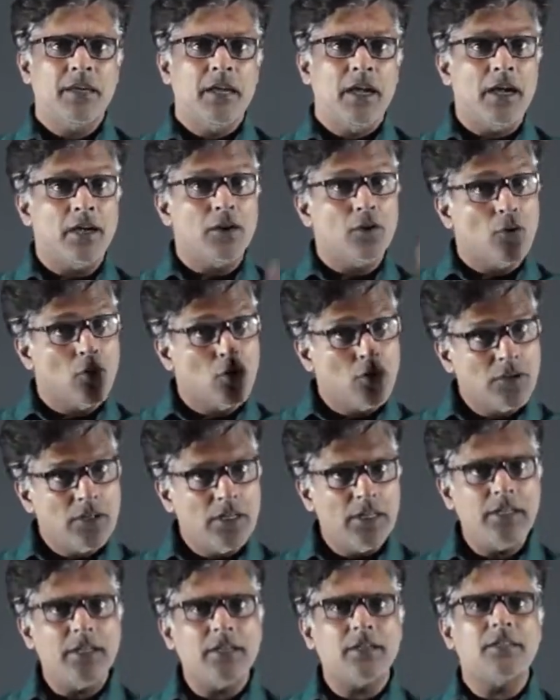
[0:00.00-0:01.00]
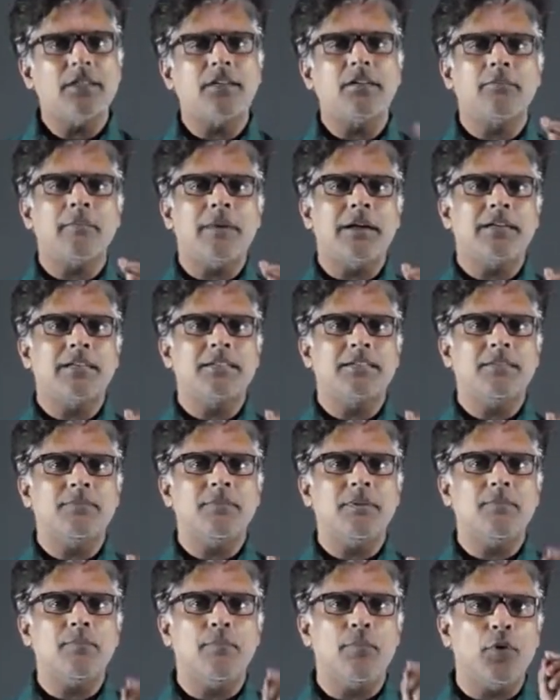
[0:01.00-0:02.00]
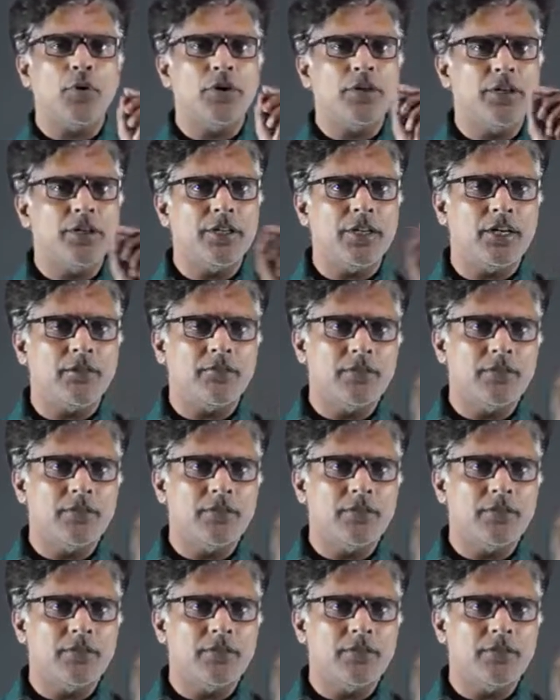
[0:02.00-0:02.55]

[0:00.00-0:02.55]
and only at that maximum point can